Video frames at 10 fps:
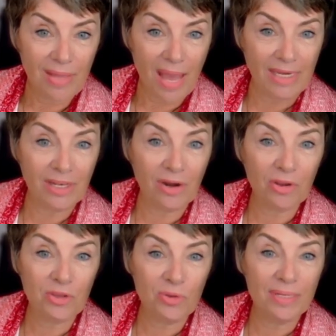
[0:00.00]
And in our
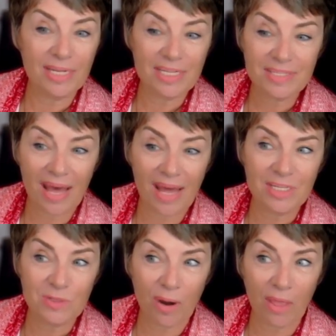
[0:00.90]
humanness, that
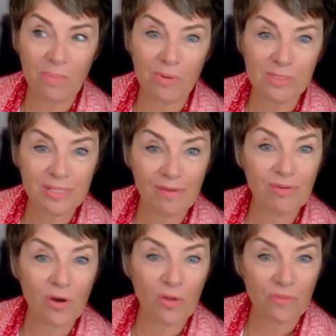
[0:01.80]
is one of the most
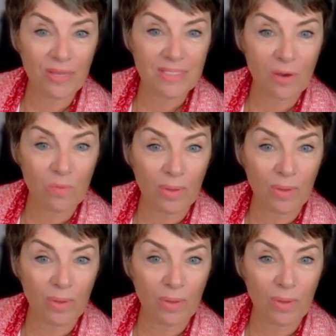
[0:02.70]
difficult things that